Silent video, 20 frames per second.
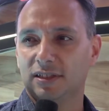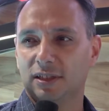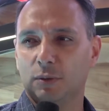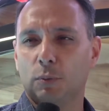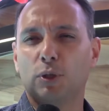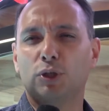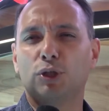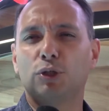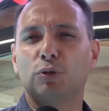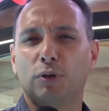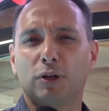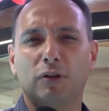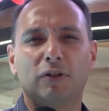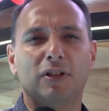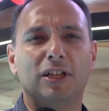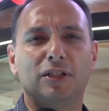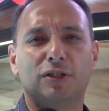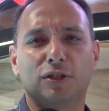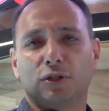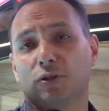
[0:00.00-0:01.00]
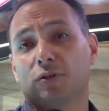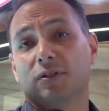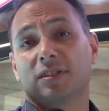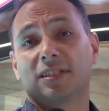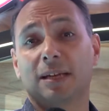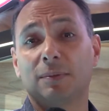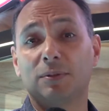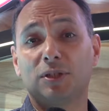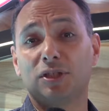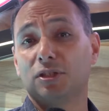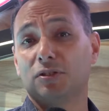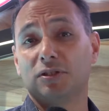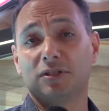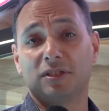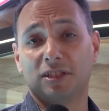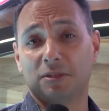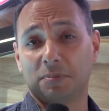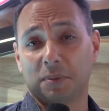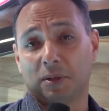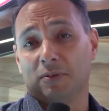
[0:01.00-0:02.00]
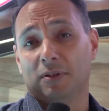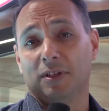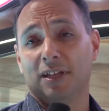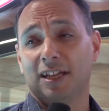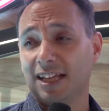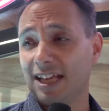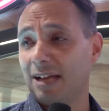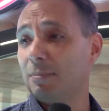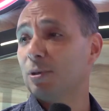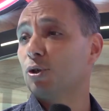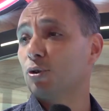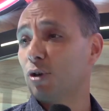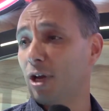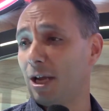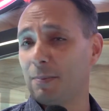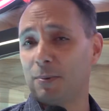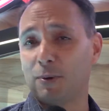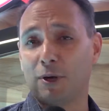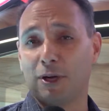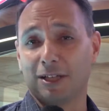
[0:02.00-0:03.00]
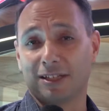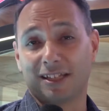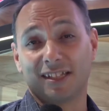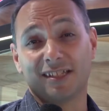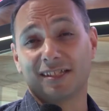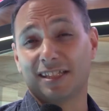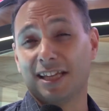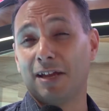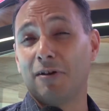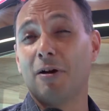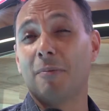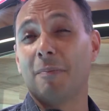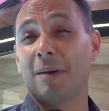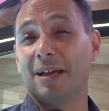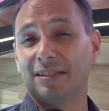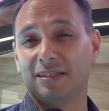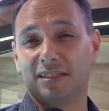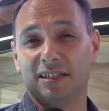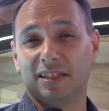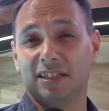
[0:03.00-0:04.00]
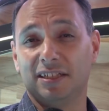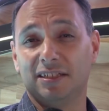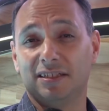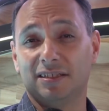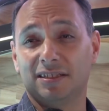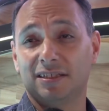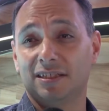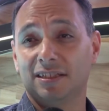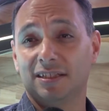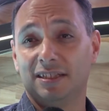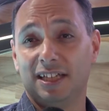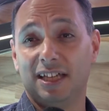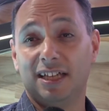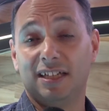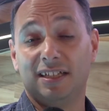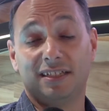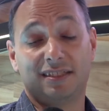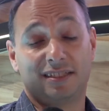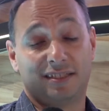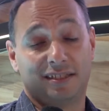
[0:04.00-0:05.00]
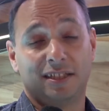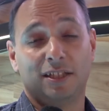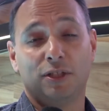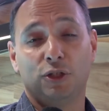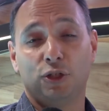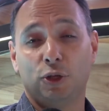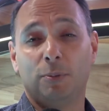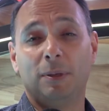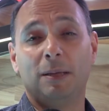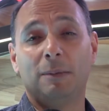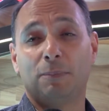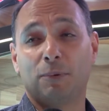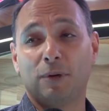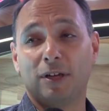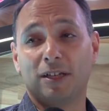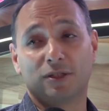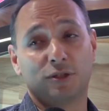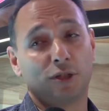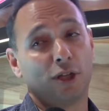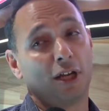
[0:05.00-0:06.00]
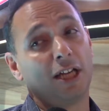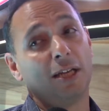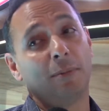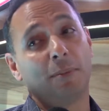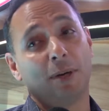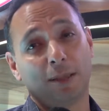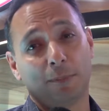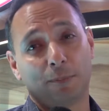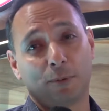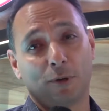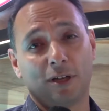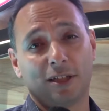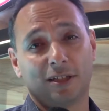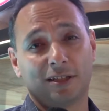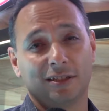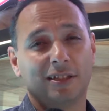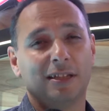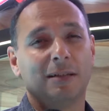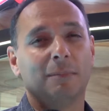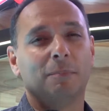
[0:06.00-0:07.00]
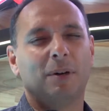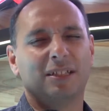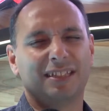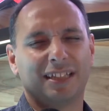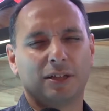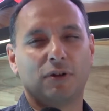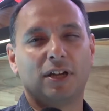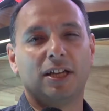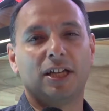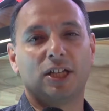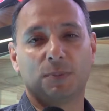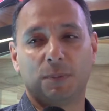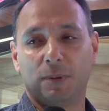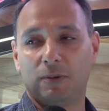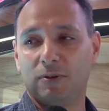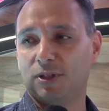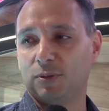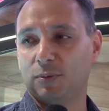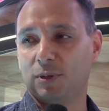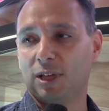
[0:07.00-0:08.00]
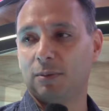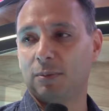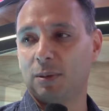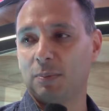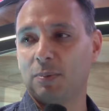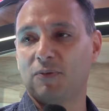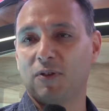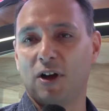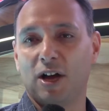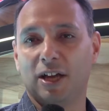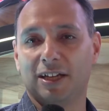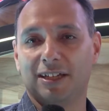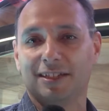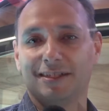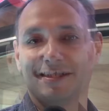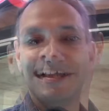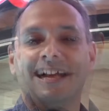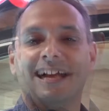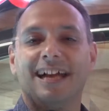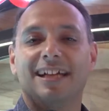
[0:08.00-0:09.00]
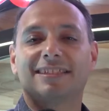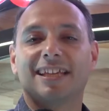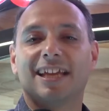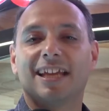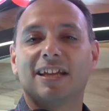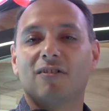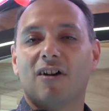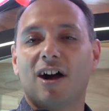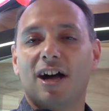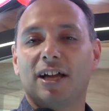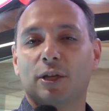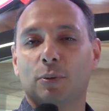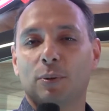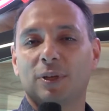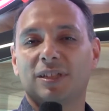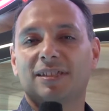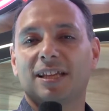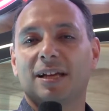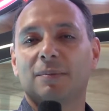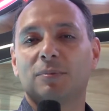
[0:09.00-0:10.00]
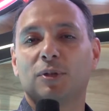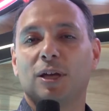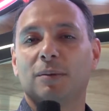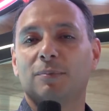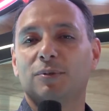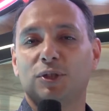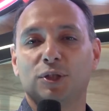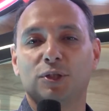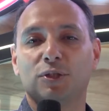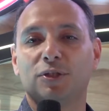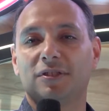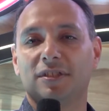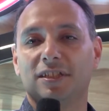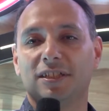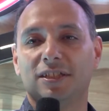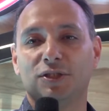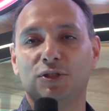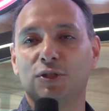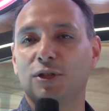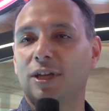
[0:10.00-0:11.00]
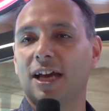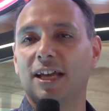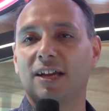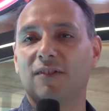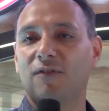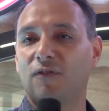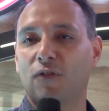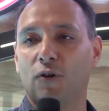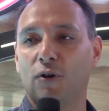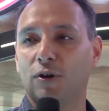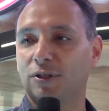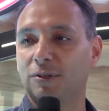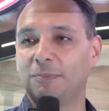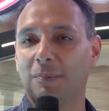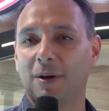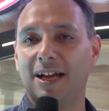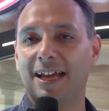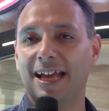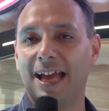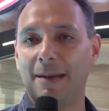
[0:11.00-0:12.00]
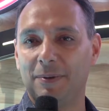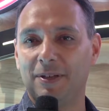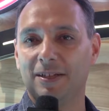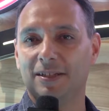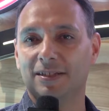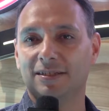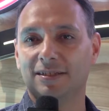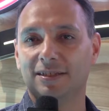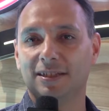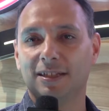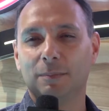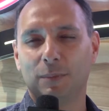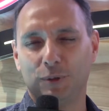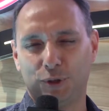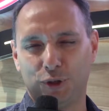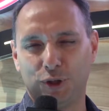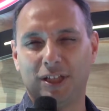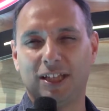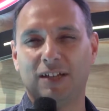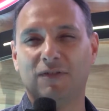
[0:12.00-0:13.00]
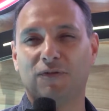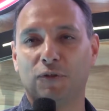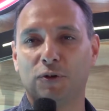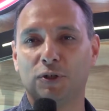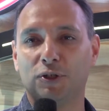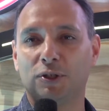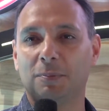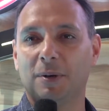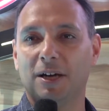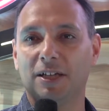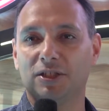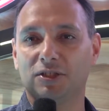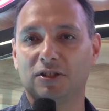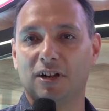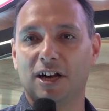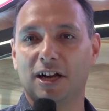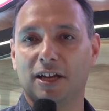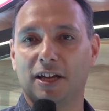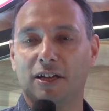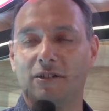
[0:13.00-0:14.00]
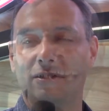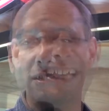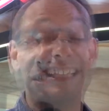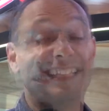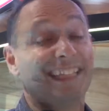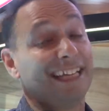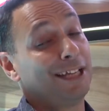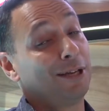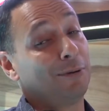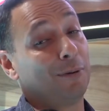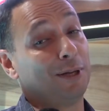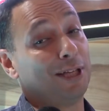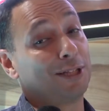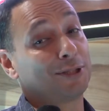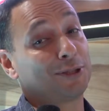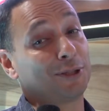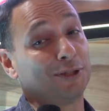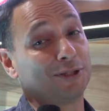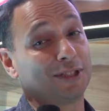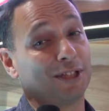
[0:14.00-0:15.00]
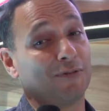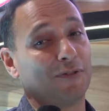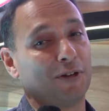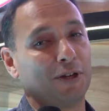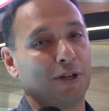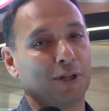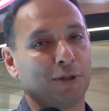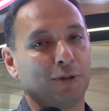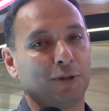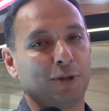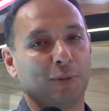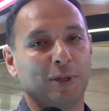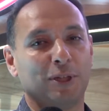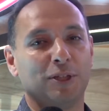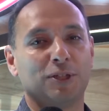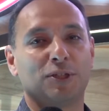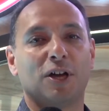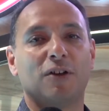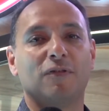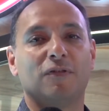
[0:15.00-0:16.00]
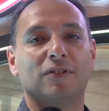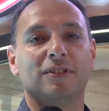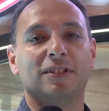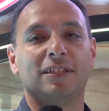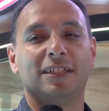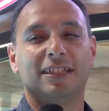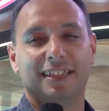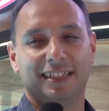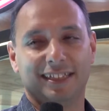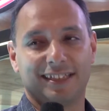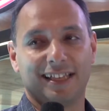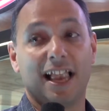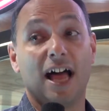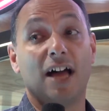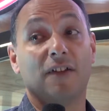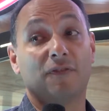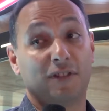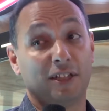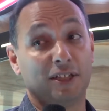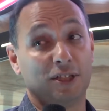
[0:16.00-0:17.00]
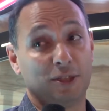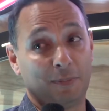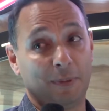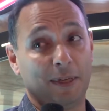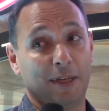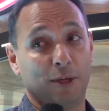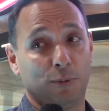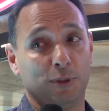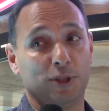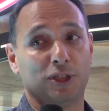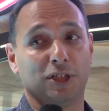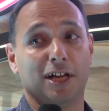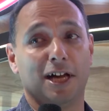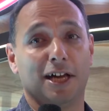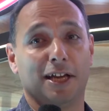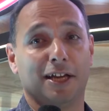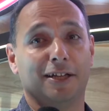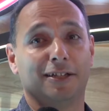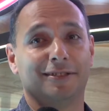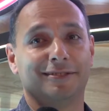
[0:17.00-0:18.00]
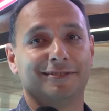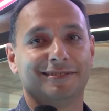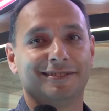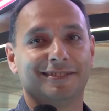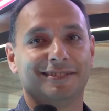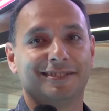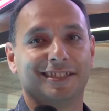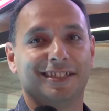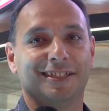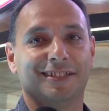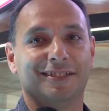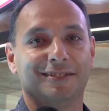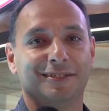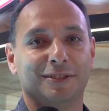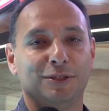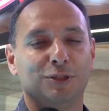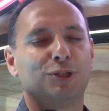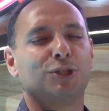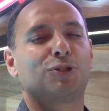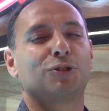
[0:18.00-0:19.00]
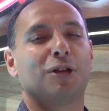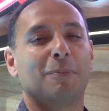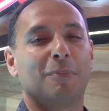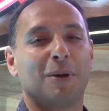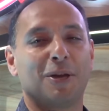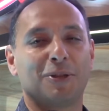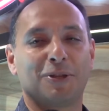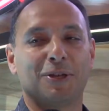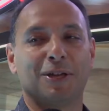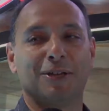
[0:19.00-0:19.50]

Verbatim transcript: So what you really need to do is come to Gelatissimo, come and try our product and see how amazing it is. Yeah, it's you'll be impressed not only by the product, but the great experience that we're going to be providing. A tagline that we sometimes use is you can't afford to buy happiness, but you can afford to buy gelato. And the other one that's also very good that we use often is life tastes better with gelato. So should try both of